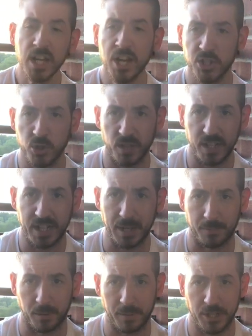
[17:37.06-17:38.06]
I do need to
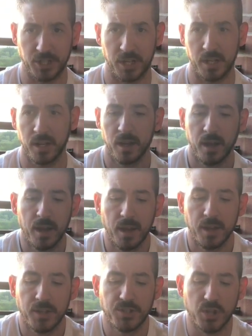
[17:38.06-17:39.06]
get permission.
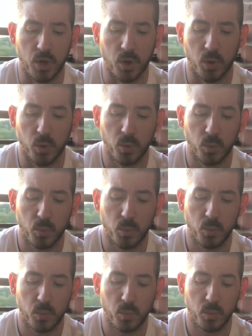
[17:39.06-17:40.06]
So
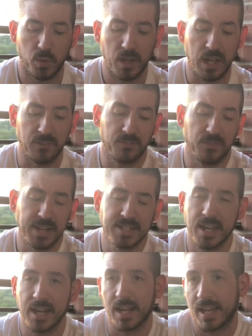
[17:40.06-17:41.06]
if they
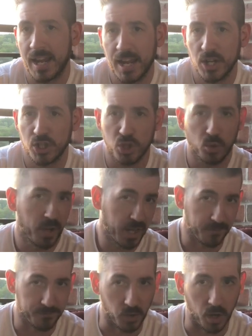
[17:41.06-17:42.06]
say I can't do like
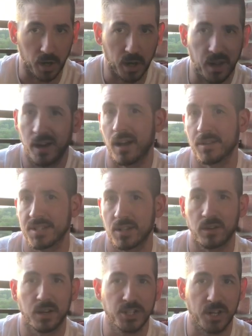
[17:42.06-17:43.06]
a vlog on it, I'm
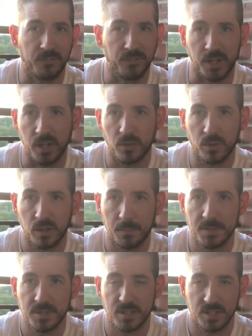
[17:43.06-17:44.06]
still going to share video
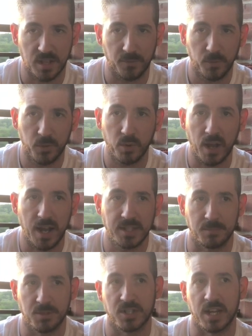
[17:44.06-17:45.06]
clips and stuff with you
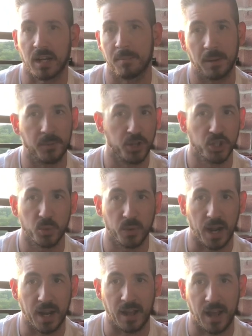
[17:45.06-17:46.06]
guys. I'm just not going to be able to do what
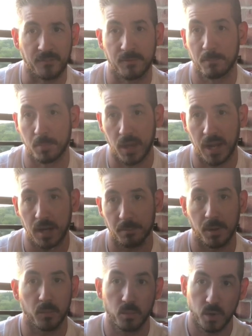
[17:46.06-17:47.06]
I have planned,
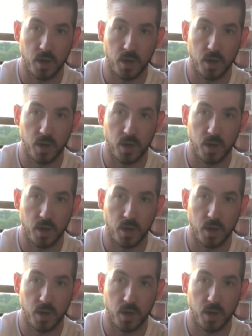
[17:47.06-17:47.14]
but